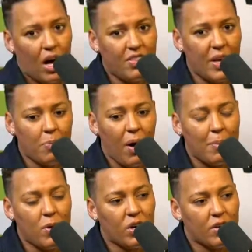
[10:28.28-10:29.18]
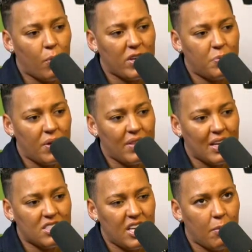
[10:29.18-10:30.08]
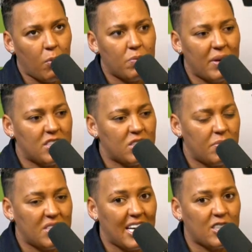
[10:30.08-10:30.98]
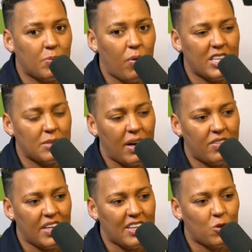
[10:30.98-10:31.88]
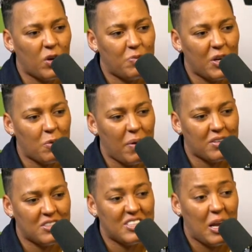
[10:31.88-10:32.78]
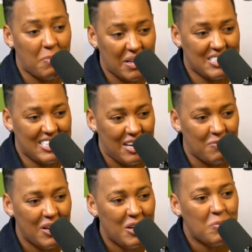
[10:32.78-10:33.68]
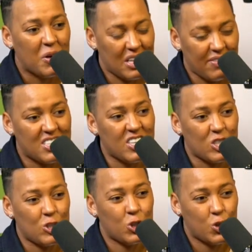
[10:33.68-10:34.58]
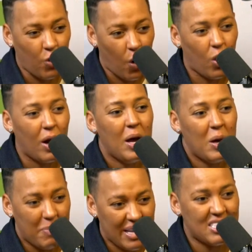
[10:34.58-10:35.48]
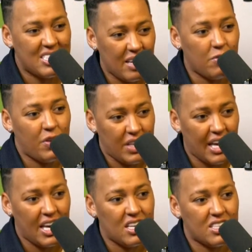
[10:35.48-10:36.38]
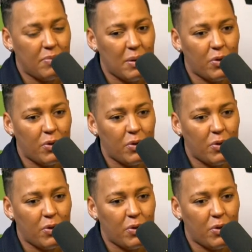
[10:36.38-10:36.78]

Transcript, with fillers: I think Bayern Munich have always been that team. I wouldn't be saying surprising, but I think there's always been comparisons to their men's team yeah. because they've had such a strong men's team for years, and people mm.